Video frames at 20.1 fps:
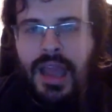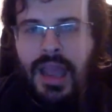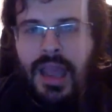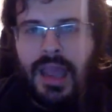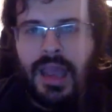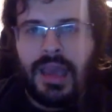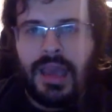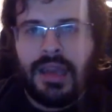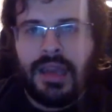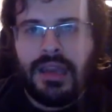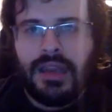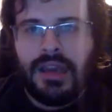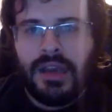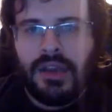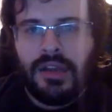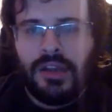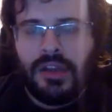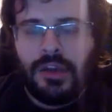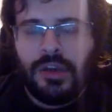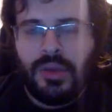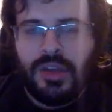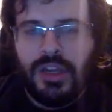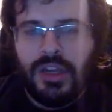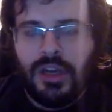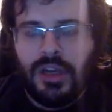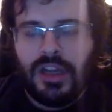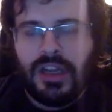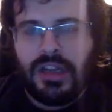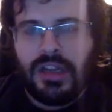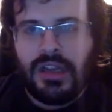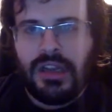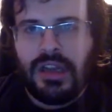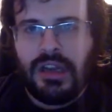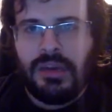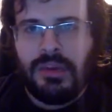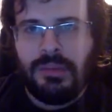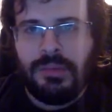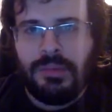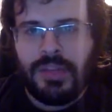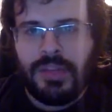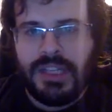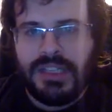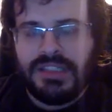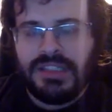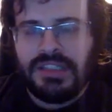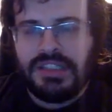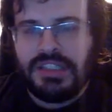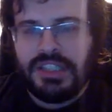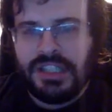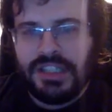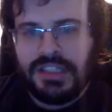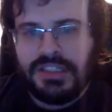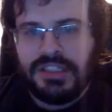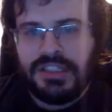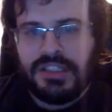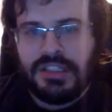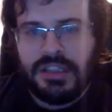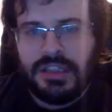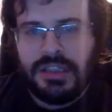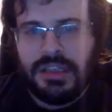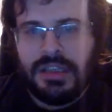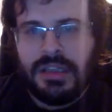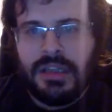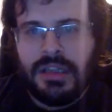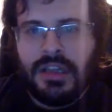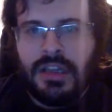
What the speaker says: And look, we know that Blaydes' chin is good,